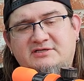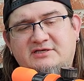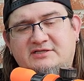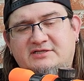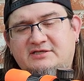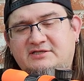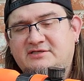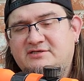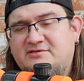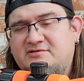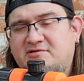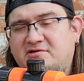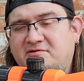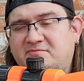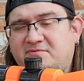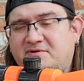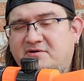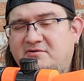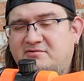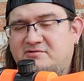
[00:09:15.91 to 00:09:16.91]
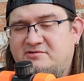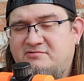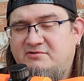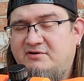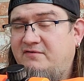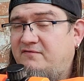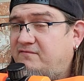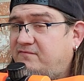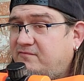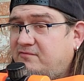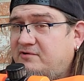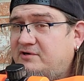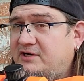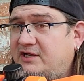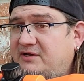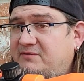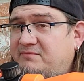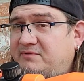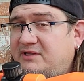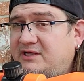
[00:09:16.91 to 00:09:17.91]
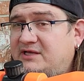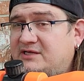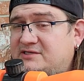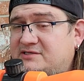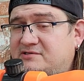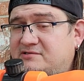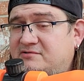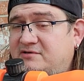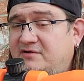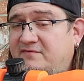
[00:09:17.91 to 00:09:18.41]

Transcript: I think this scope goes to a Fortnite blaster,